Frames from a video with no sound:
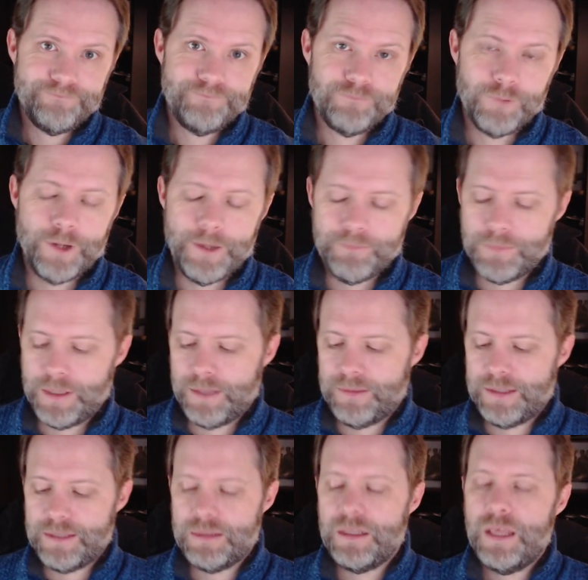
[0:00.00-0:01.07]
right? And
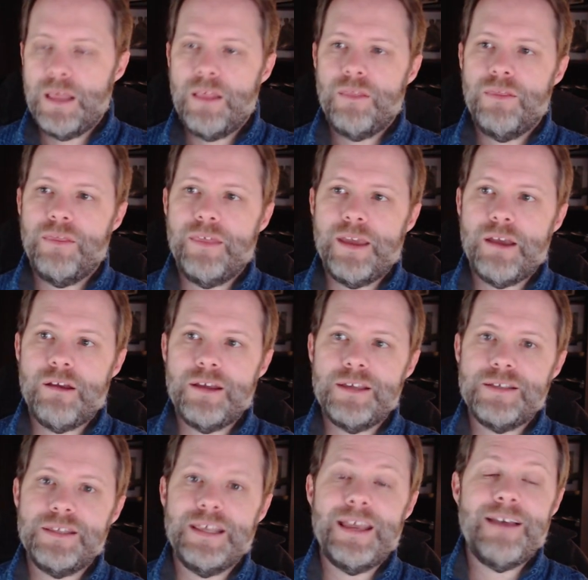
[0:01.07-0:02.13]
then there
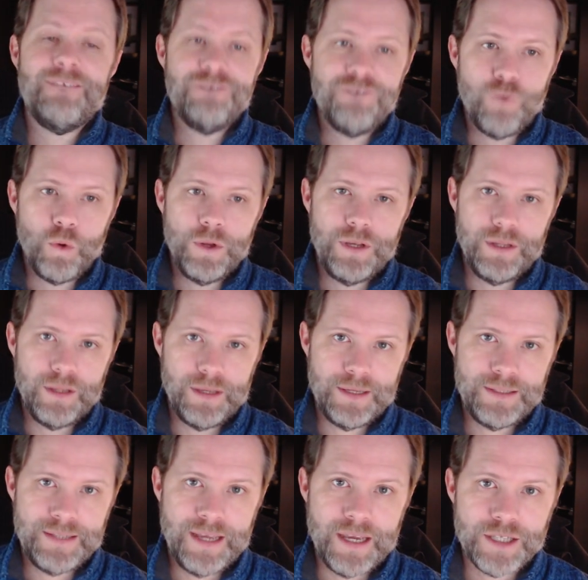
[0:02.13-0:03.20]
is the avoidant
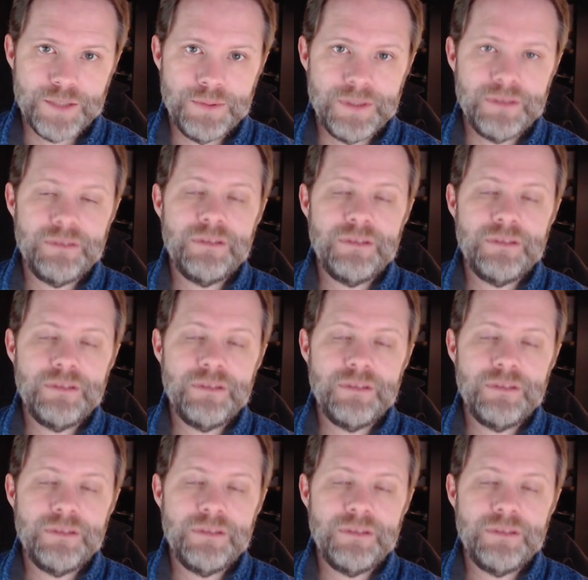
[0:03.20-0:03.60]
attachment,